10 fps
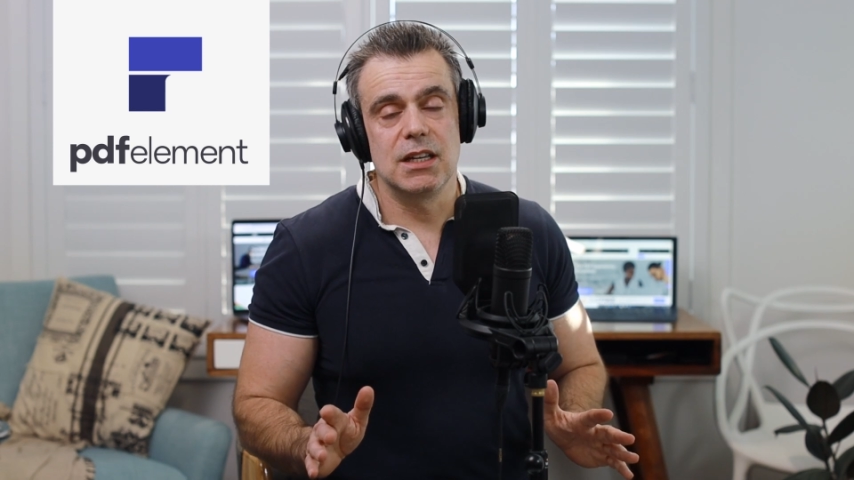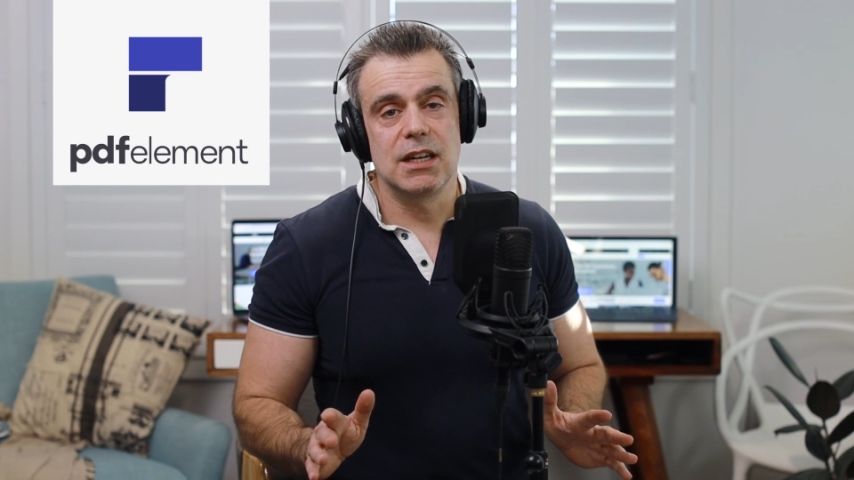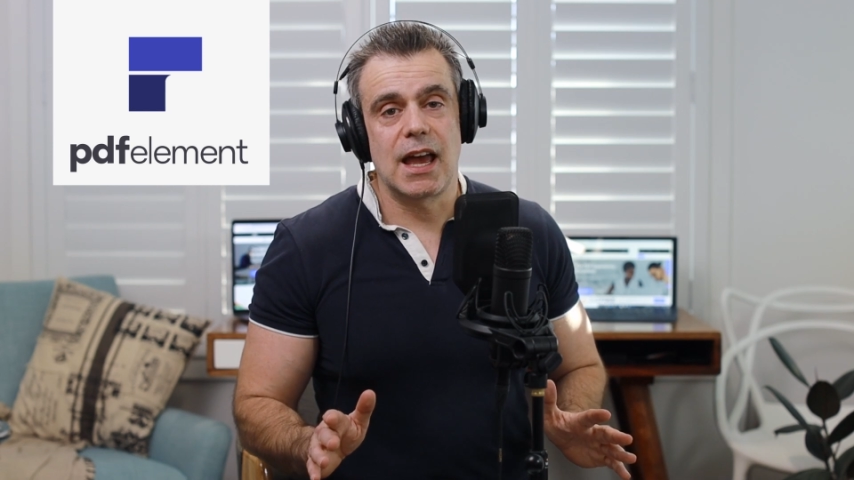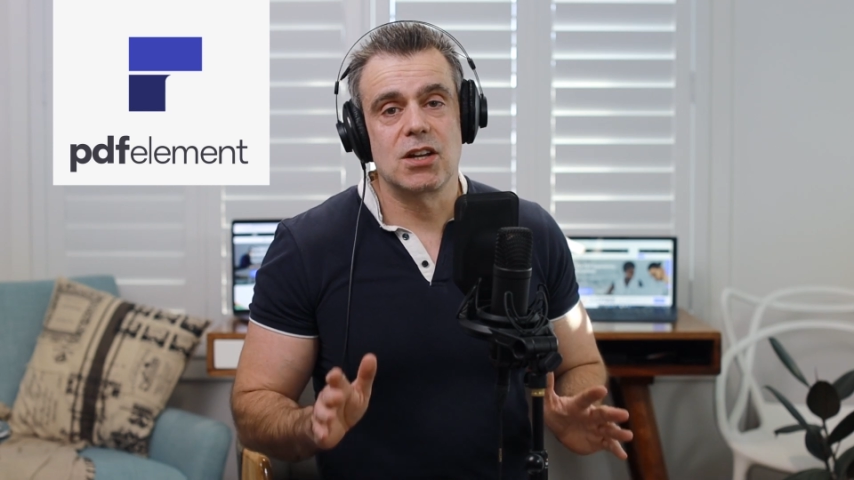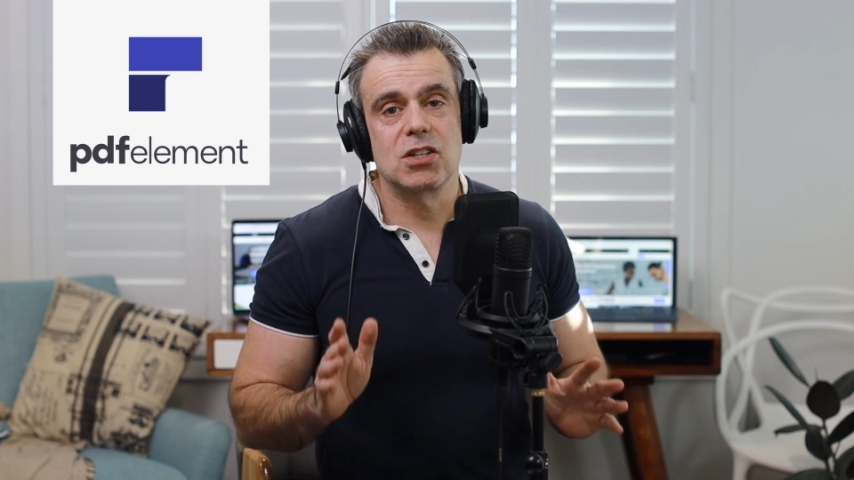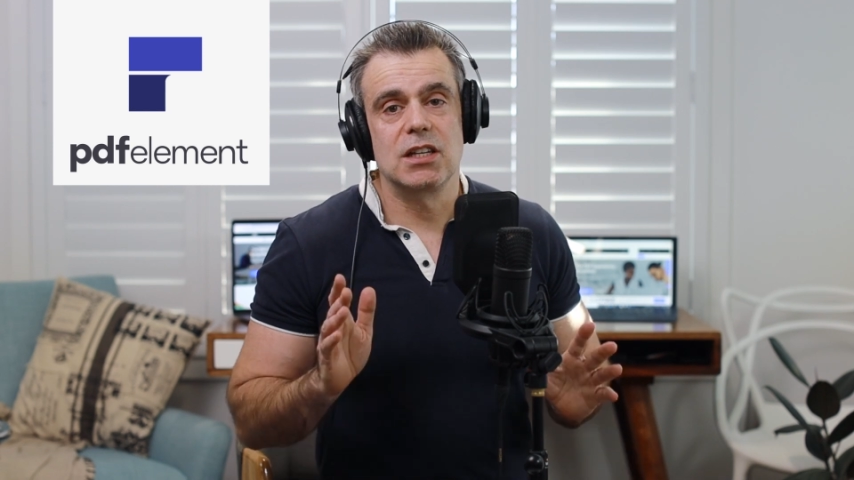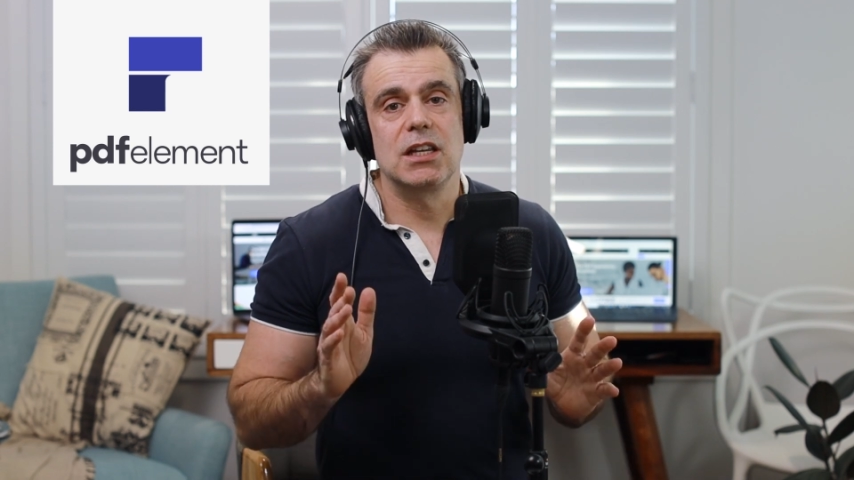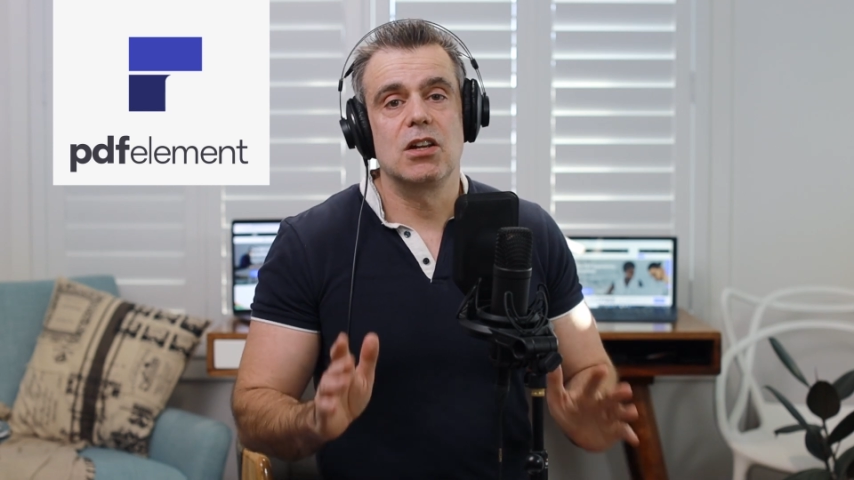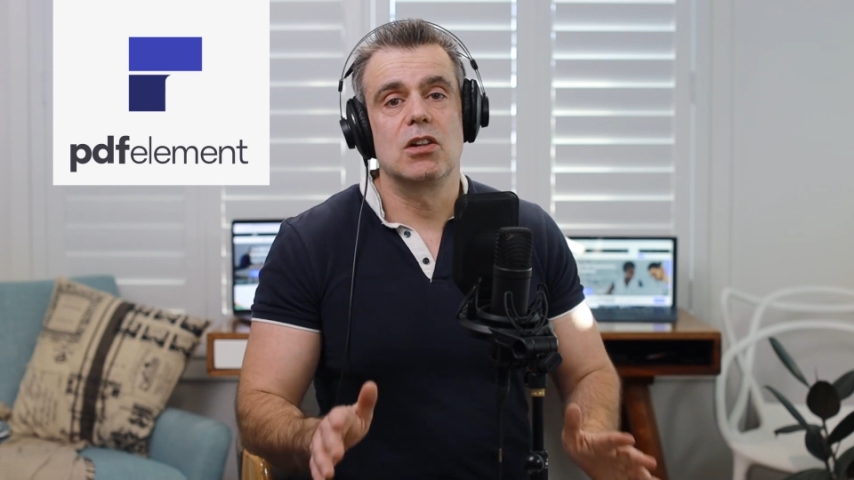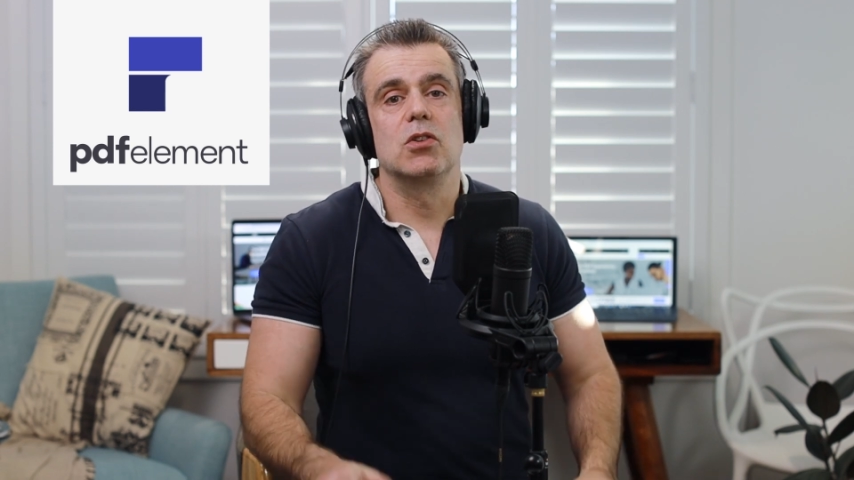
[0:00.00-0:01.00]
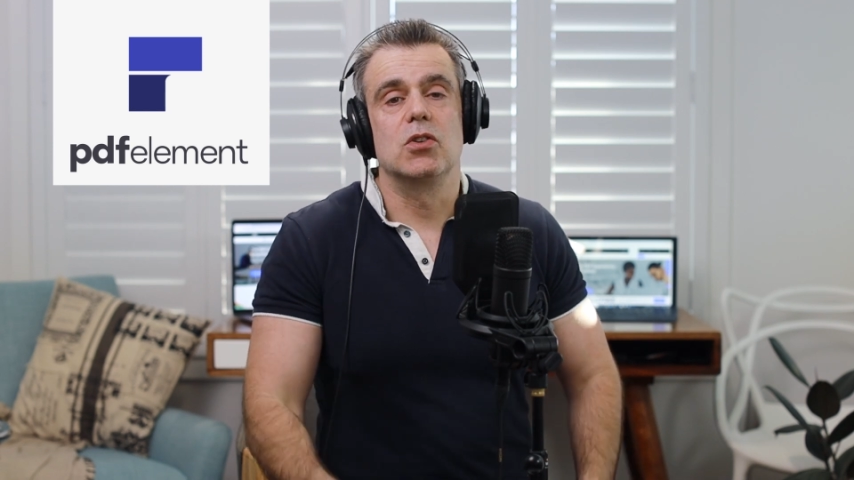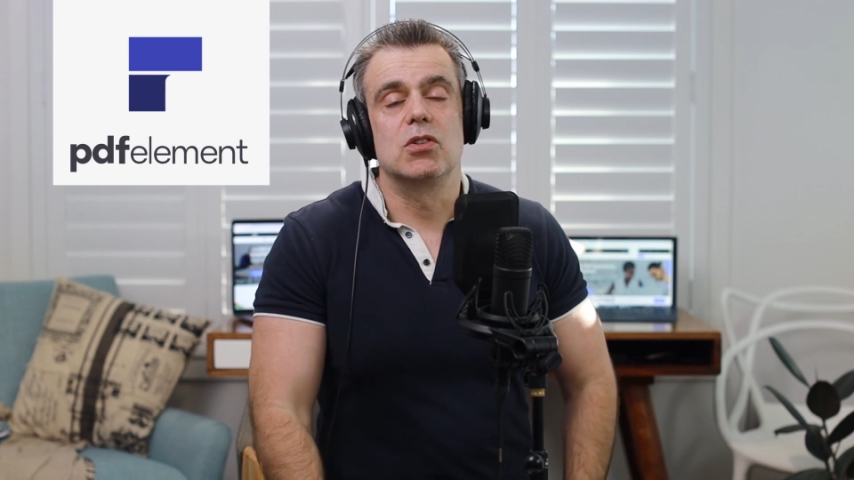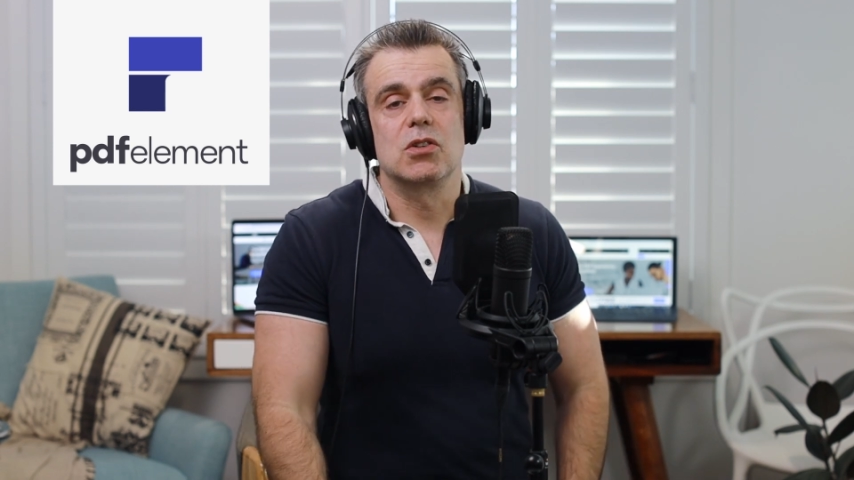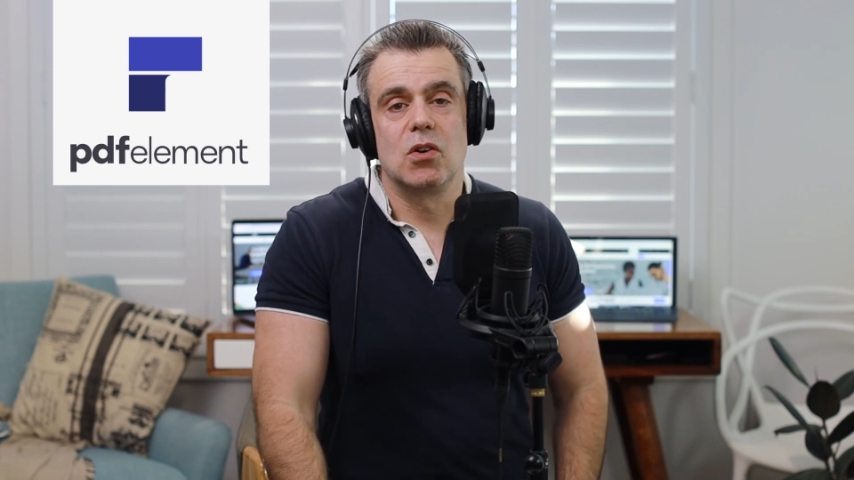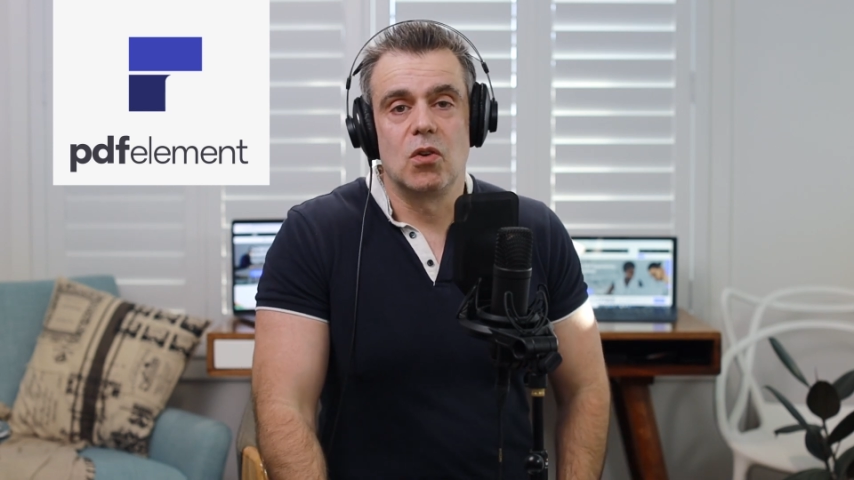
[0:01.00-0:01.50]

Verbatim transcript: it actually includes